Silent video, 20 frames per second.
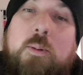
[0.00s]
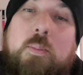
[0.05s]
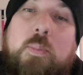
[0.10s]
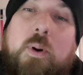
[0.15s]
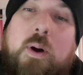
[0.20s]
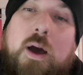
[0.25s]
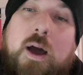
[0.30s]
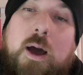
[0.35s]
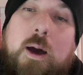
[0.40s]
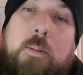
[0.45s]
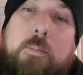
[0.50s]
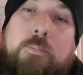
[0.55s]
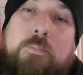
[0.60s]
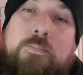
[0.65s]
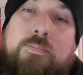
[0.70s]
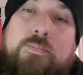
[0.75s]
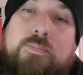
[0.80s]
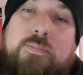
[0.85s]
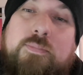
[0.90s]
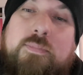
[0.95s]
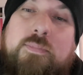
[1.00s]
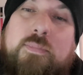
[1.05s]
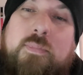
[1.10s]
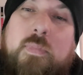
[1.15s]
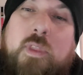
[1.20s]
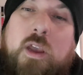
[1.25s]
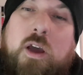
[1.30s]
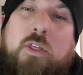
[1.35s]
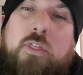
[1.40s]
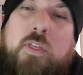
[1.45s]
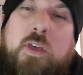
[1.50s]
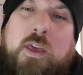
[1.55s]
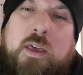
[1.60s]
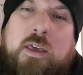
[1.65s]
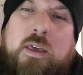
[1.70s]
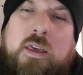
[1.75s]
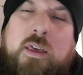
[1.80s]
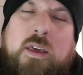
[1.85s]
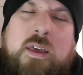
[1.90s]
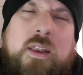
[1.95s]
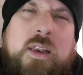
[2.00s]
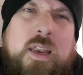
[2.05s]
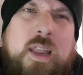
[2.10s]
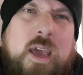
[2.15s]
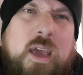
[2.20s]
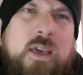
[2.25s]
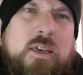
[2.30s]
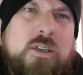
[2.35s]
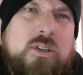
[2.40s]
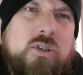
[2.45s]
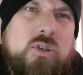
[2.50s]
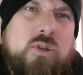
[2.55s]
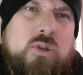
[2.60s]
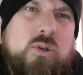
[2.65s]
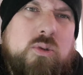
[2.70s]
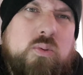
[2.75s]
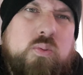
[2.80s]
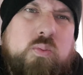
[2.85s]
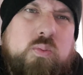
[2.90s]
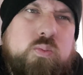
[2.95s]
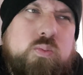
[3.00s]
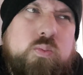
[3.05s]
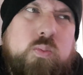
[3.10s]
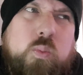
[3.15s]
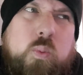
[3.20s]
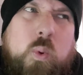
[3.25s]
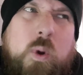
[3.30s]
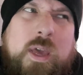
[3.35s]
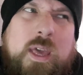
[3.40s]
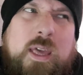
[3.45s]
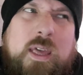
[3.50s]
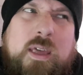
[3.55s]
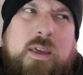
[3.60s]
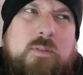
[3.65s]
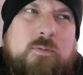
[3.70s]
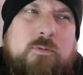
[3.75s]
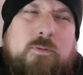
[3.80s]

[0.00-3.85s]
But I think next week,